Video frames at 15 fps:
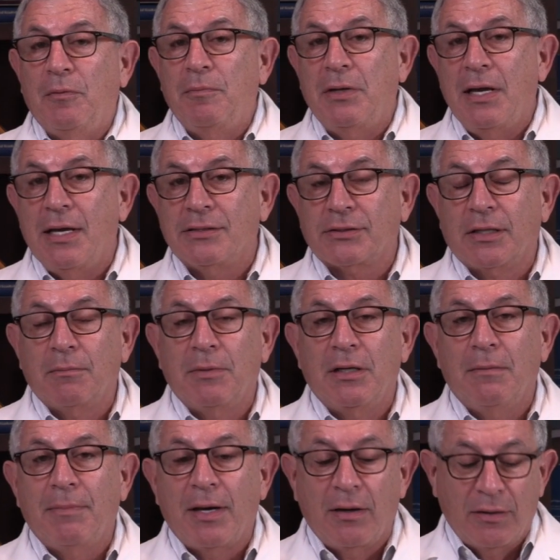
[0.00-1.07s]
have been asking me
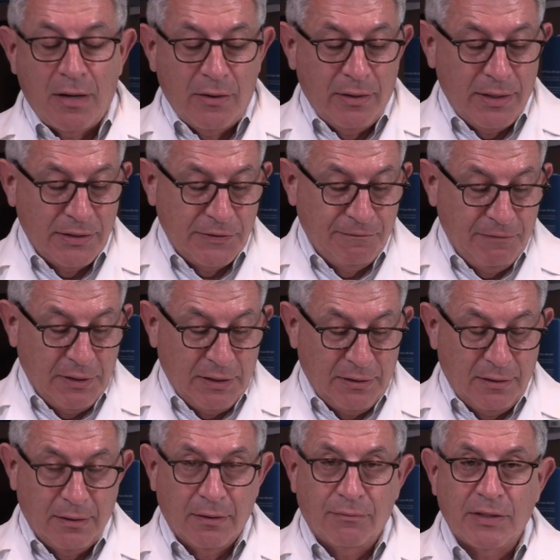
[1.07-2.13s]
about
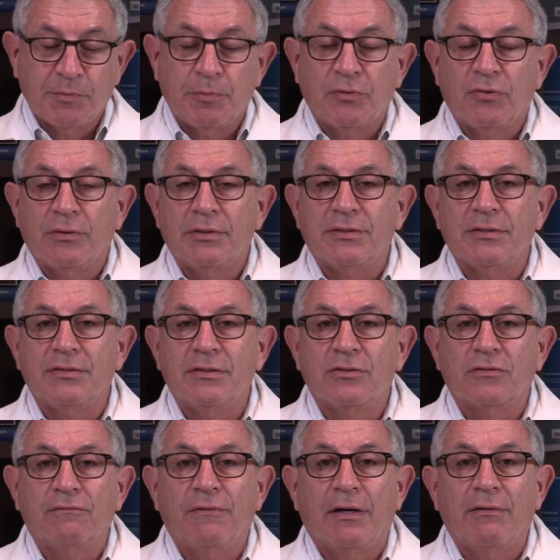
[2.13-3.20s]
RSV, respiratory
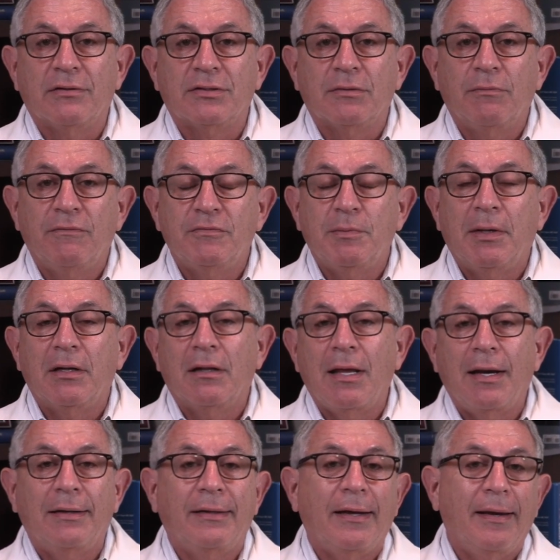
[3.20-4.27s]
syncytial virus, and we've spent a
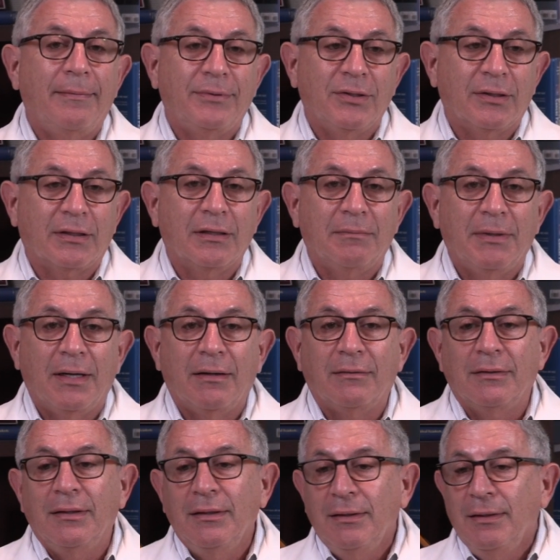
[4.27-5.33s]
lot of time talking
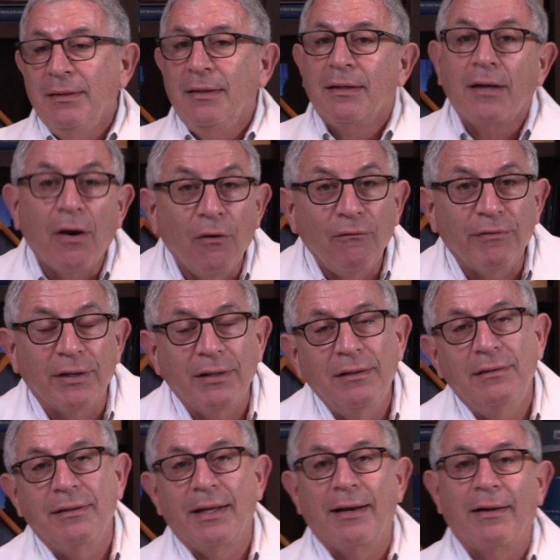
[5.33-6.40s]
about
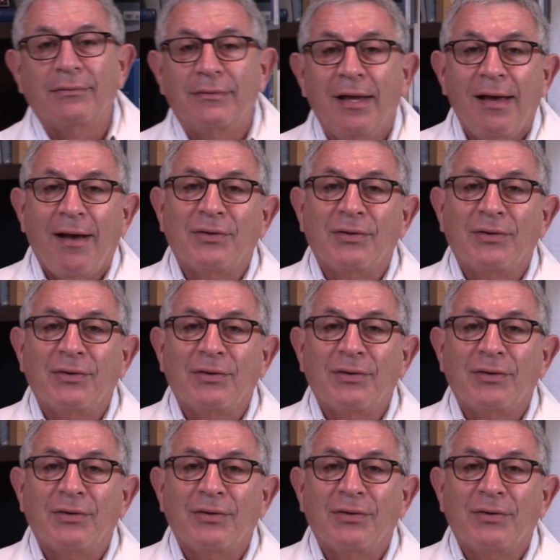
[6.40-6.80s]
COVID, and I'll,